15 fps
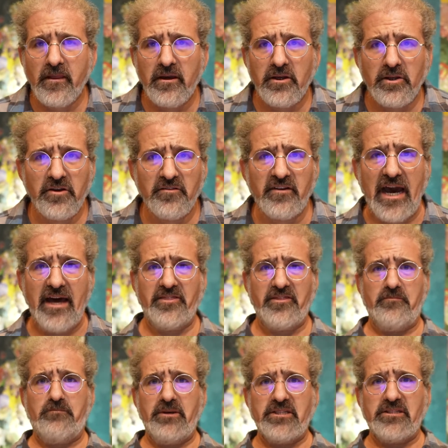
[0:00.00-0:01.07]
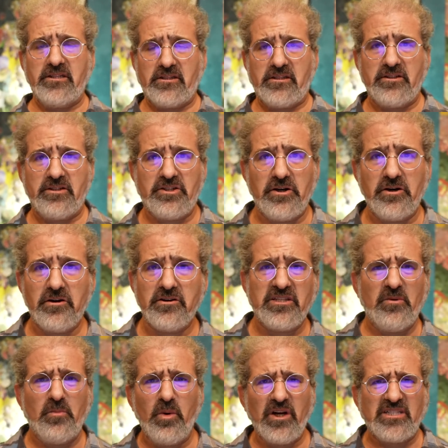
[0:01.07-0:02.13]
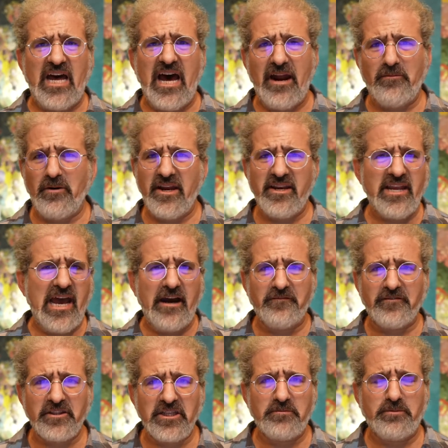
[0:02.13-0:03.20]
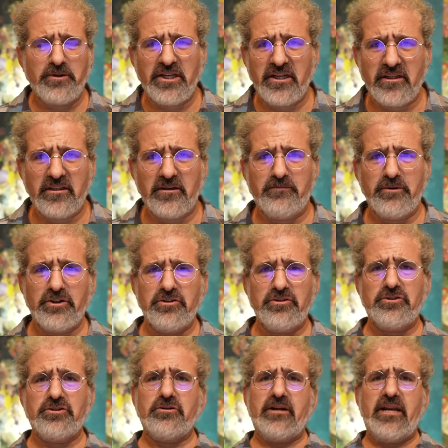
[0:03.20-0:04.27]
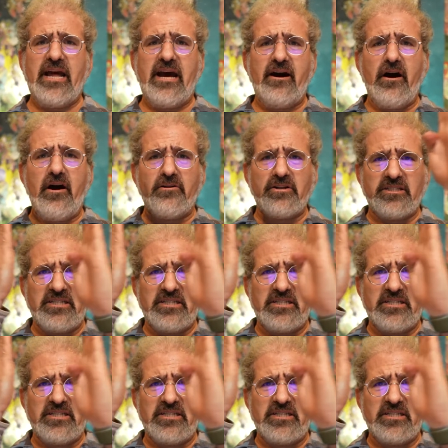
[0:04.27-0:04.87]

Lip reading: You've got the business concerns and what's hot right now for this particular producer, and how does